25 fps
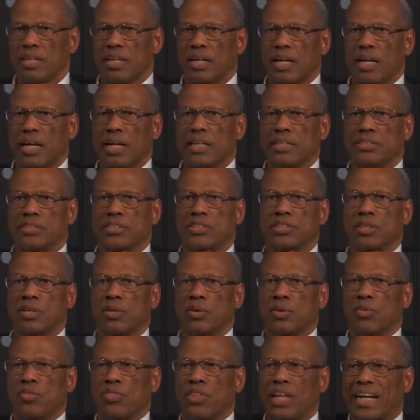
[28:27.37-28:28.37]
And
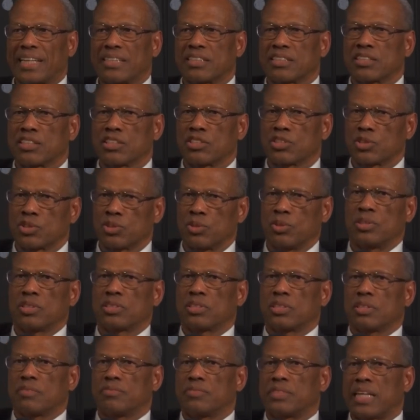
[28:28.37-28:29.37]
so that's a
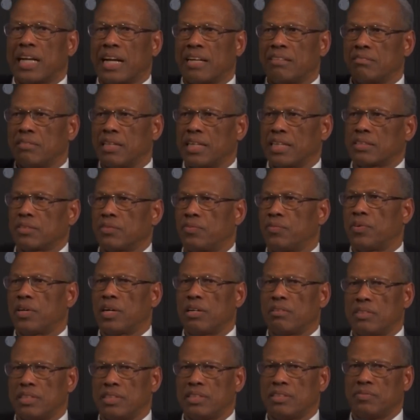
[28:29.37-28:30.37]
source of direct
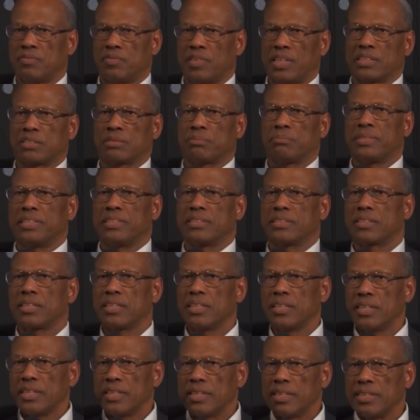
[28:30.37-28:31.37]
foreign investment
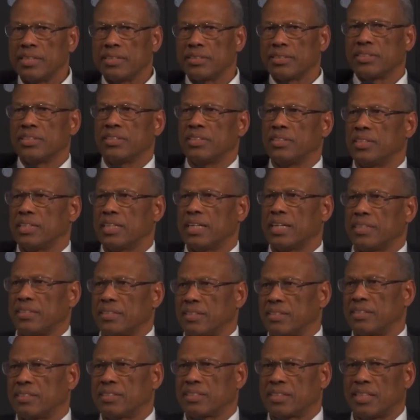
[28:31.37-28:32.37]
into the
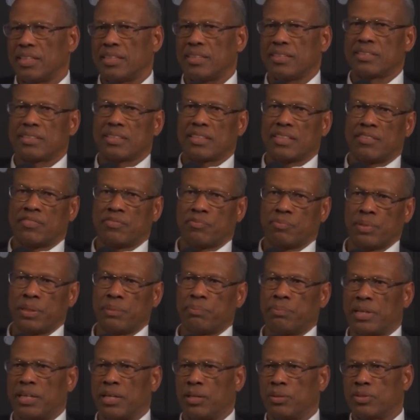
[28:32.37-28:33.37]
United States if
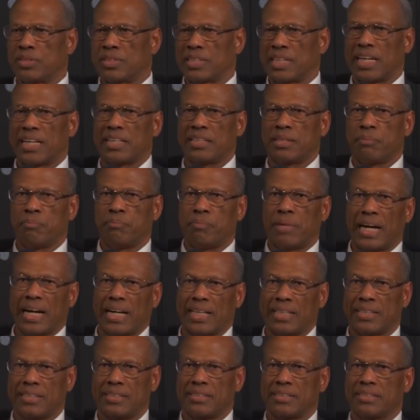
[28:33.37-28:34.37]
people outside are
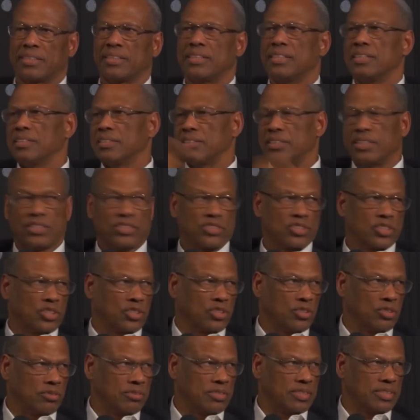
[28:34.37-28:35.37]
buying these
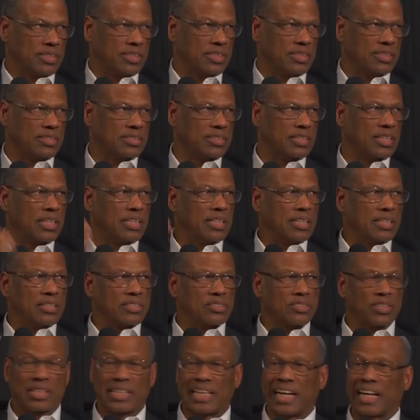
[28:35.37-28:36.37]
securities.
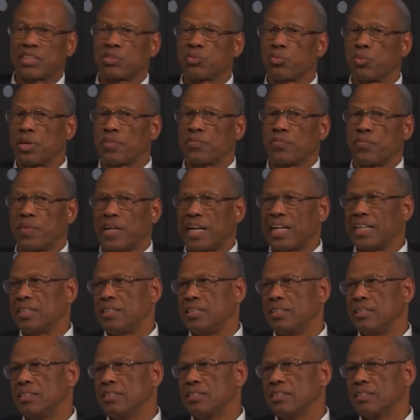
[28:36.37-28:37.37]
So that's what
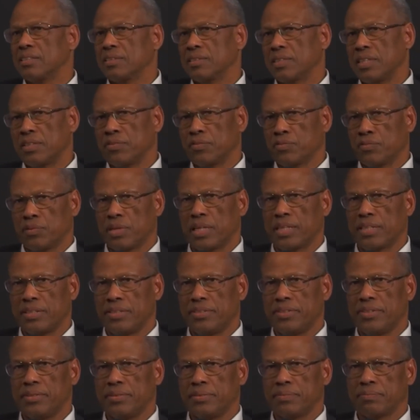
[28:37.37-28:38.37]
Fannie and Freddie
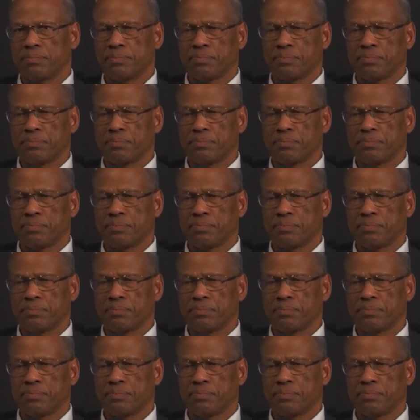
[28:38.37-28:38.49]
do.